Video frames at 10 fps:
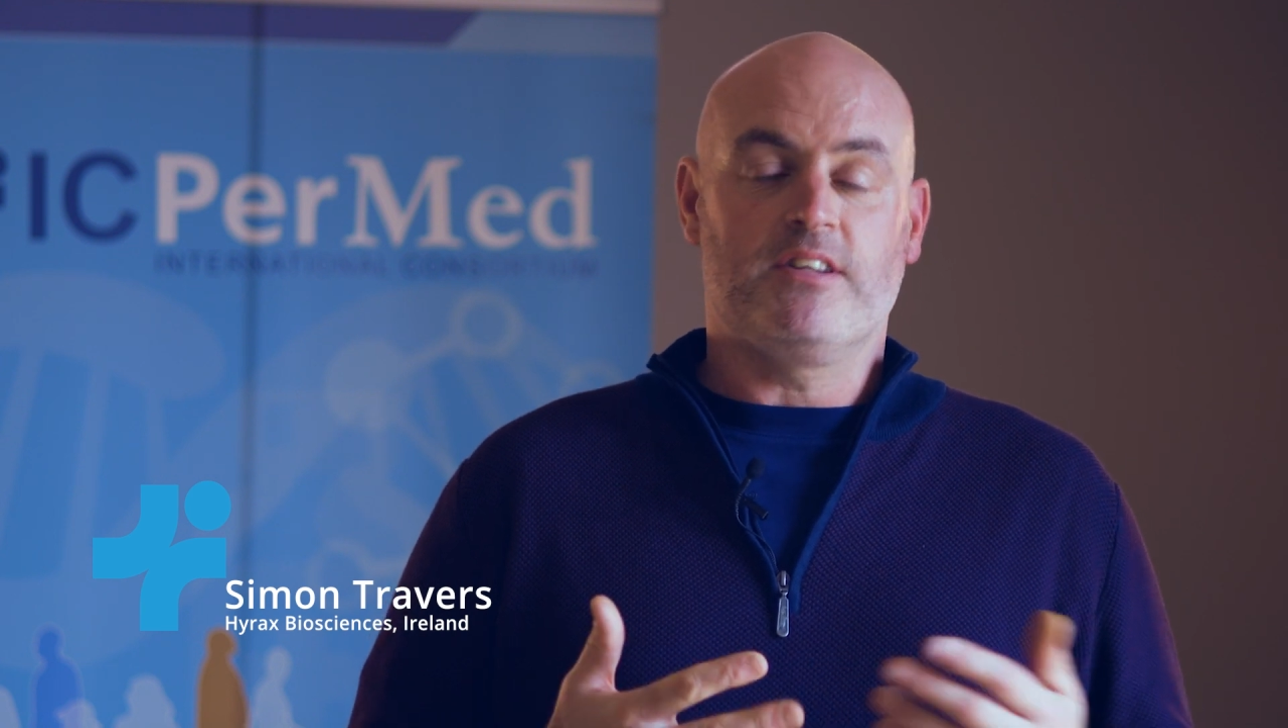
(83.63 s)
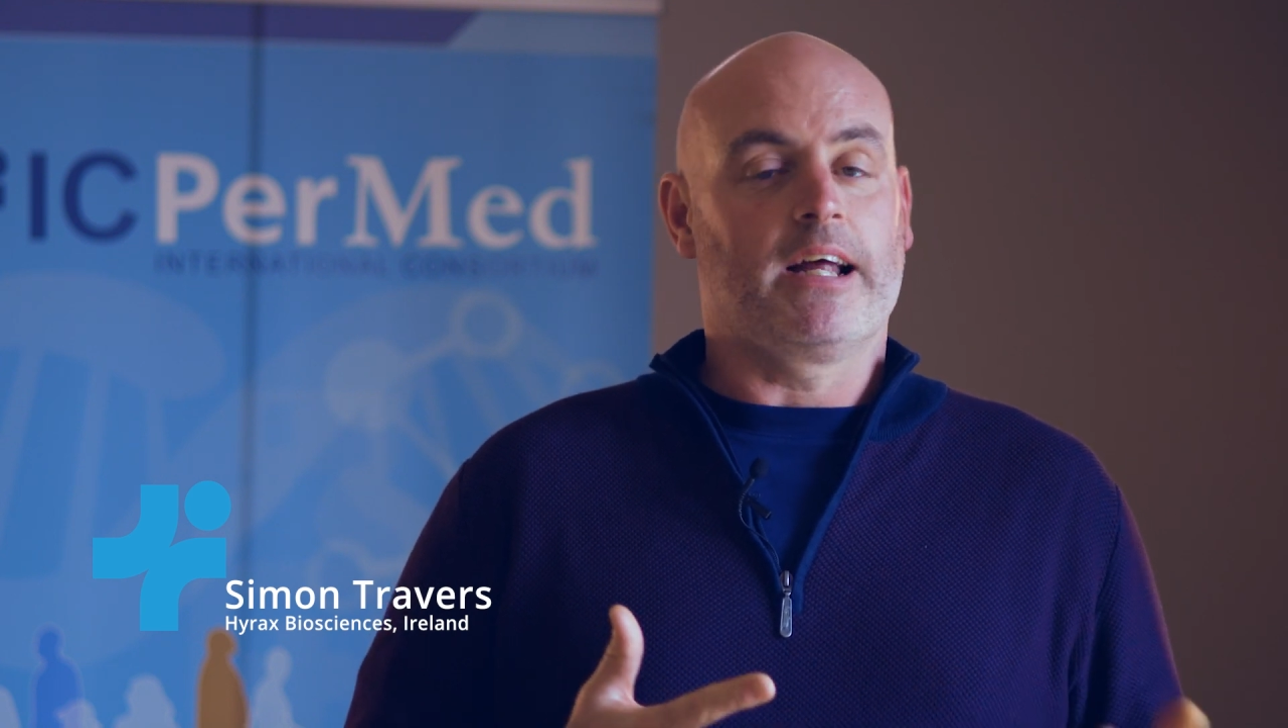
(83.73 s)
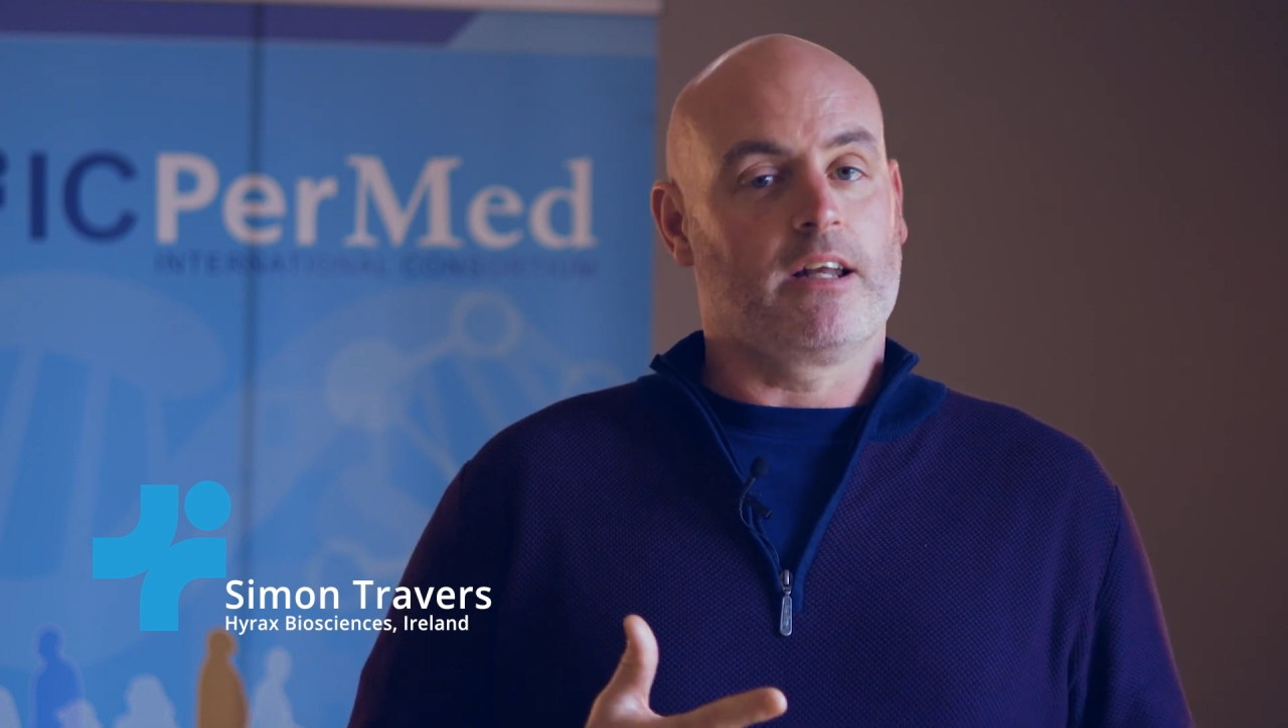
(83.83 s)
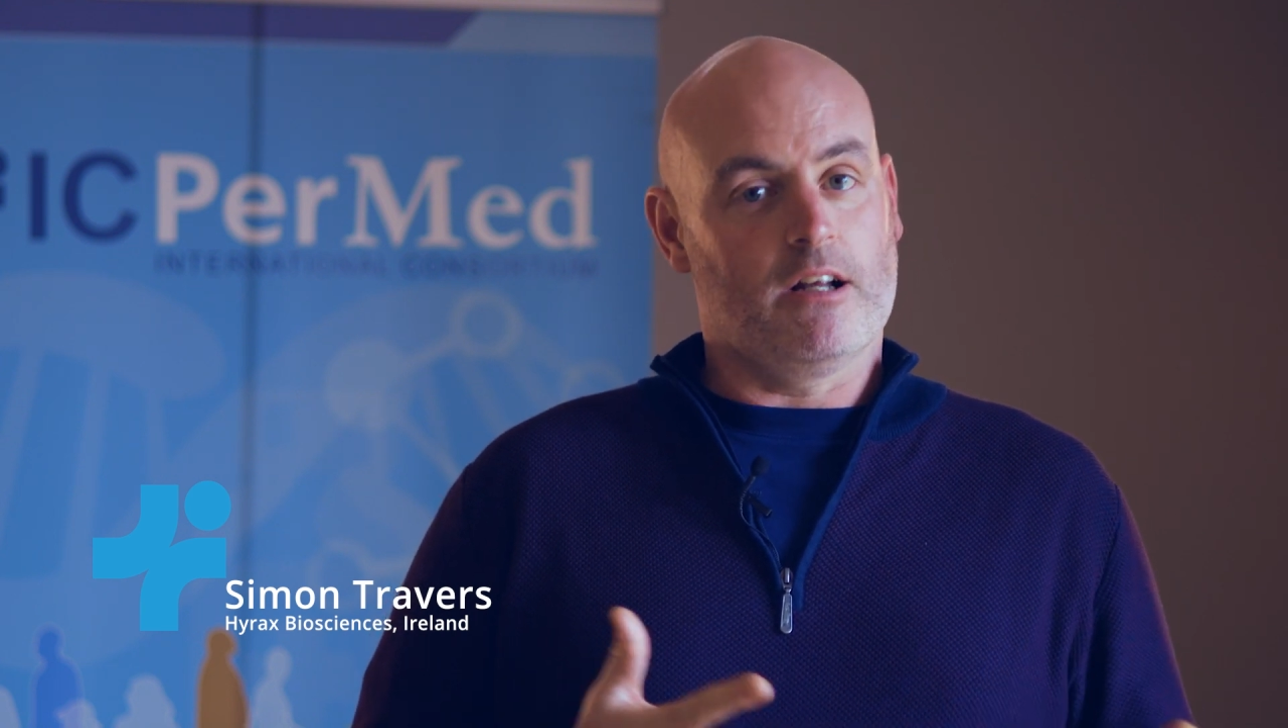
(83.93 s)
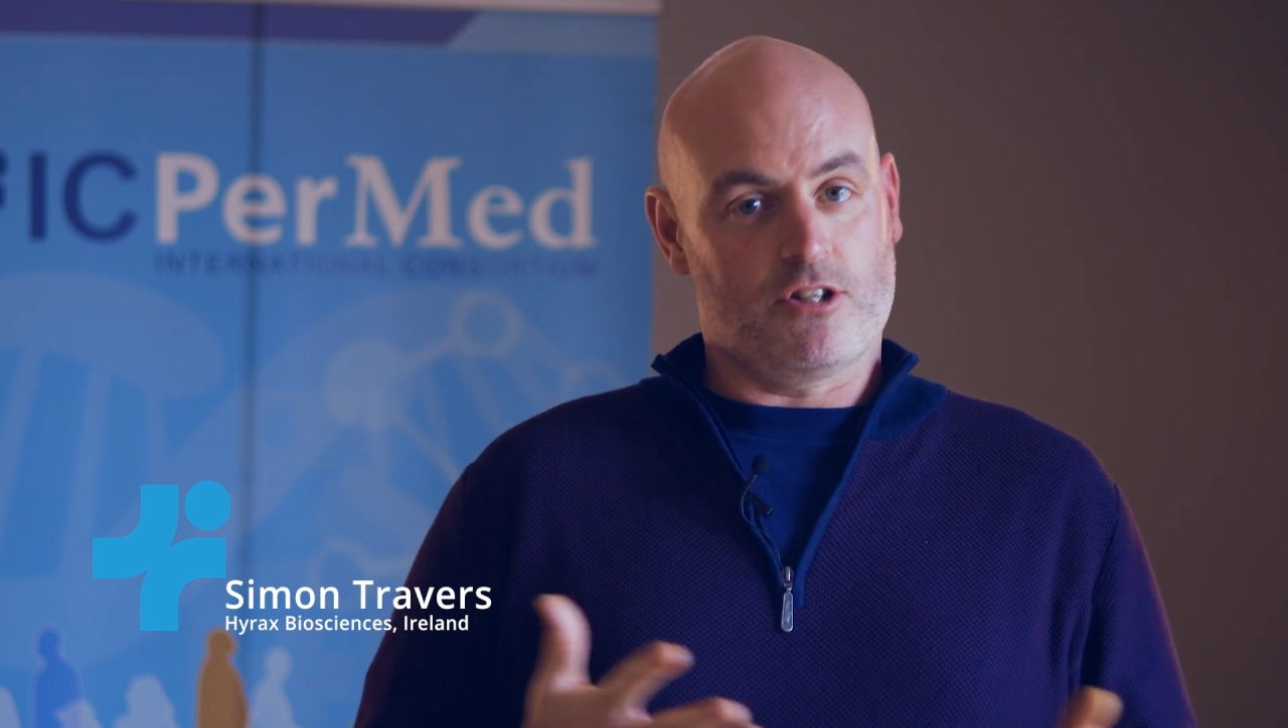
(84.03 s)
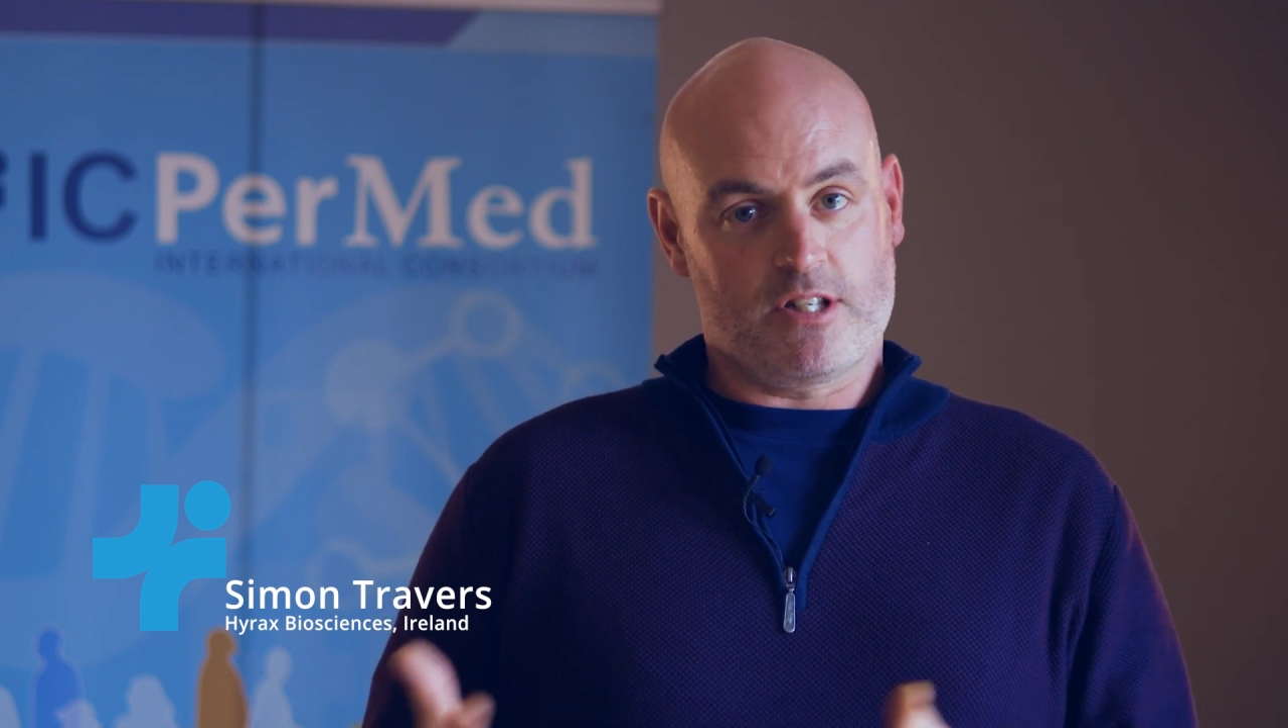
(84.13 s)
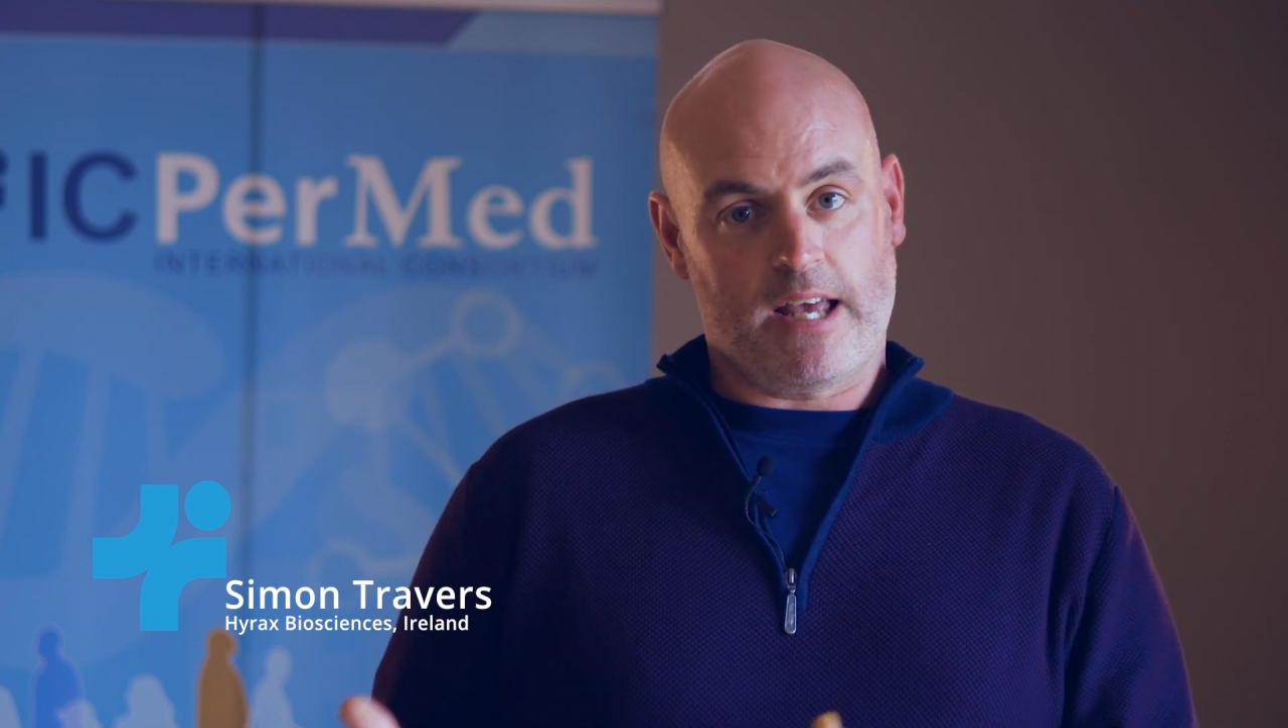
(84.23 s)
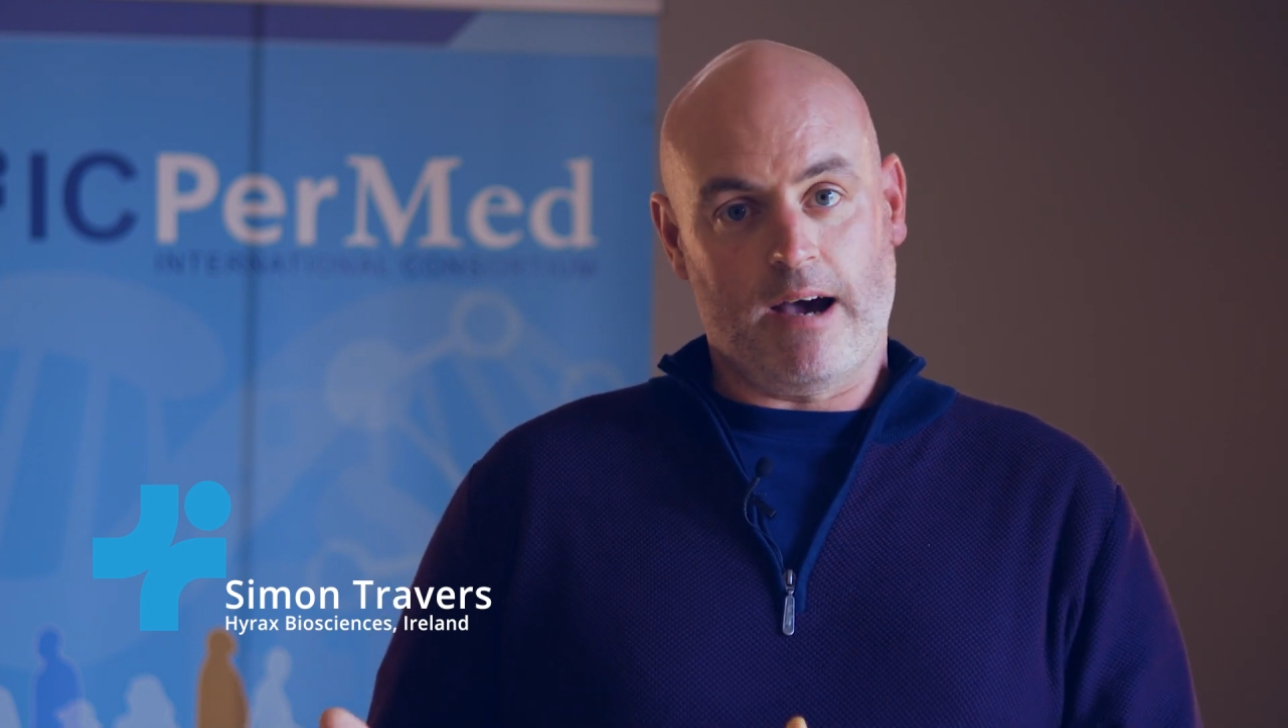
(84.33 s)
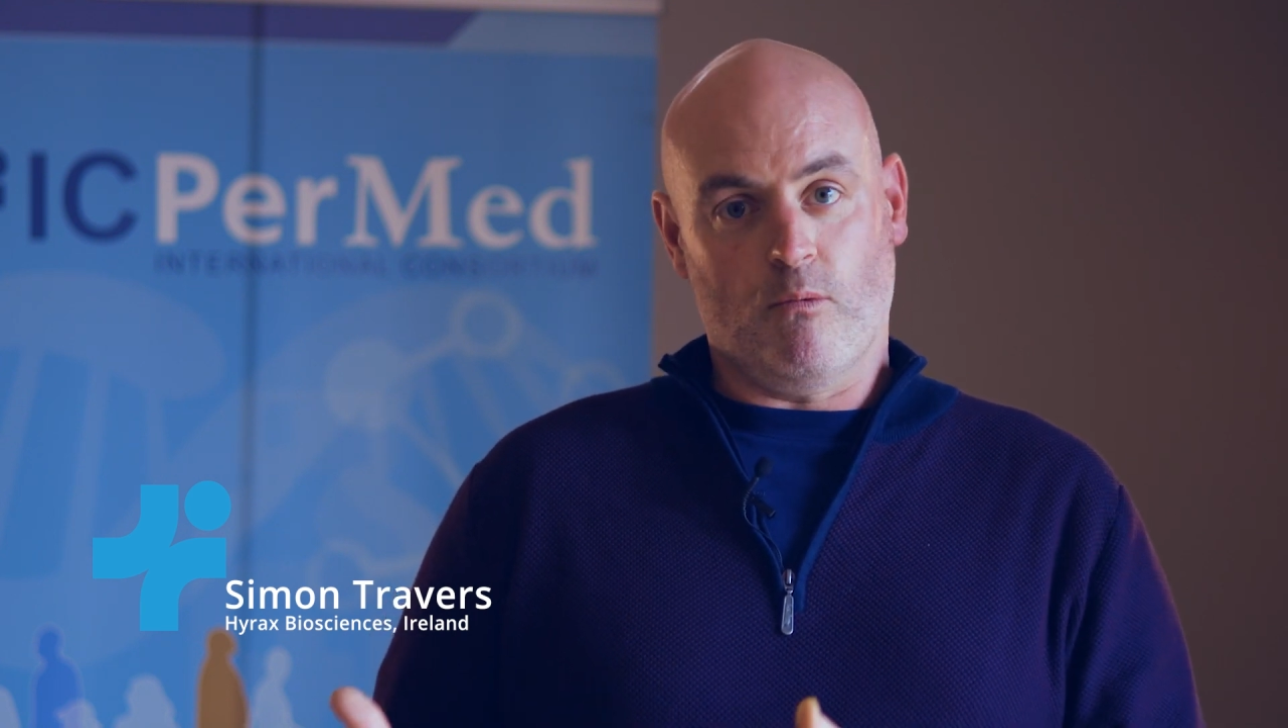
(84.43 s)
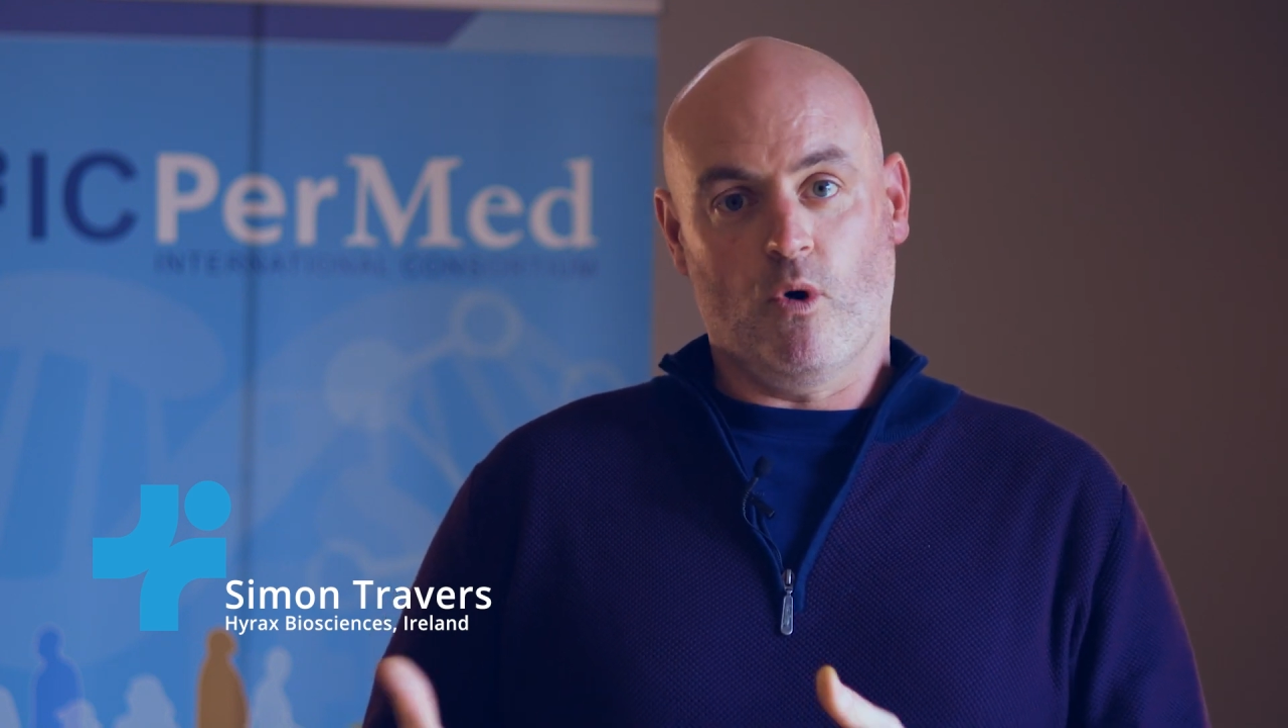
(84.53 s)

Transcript: technologies can't